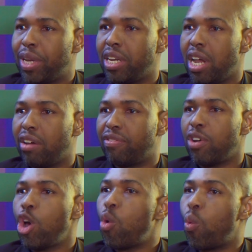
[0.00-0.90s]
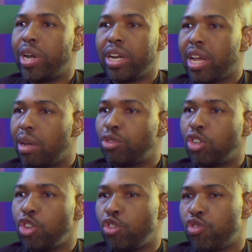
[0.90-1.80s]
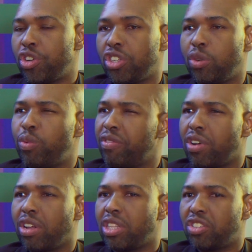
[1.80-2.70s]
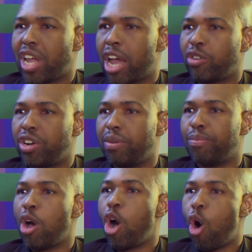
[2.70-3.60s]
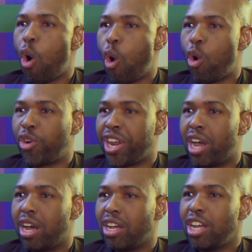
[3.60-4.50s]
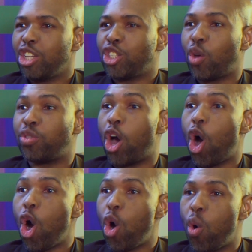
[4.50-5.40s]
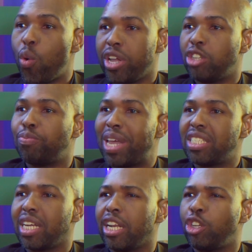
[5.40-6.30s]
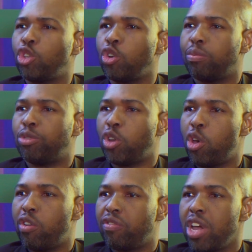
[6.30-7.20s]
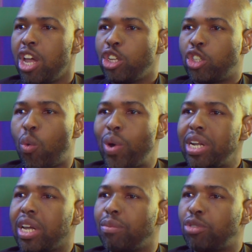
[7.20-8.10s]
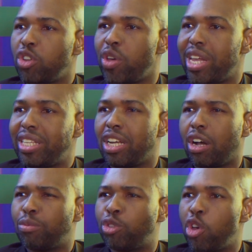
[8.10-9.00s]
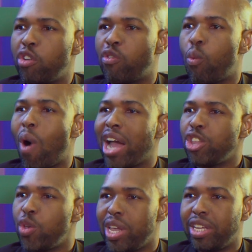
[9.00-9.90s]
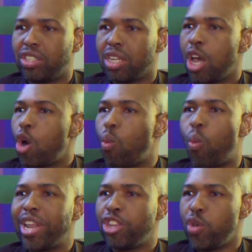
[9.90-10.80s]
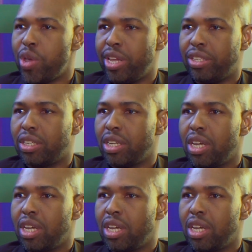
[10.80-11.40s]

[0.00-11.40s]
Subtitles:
enough. When it comes to nutrition, we've got this acronym, ORIA. So the O is basically to observe. So when it comes to your eating, observe why you eat, when you eat.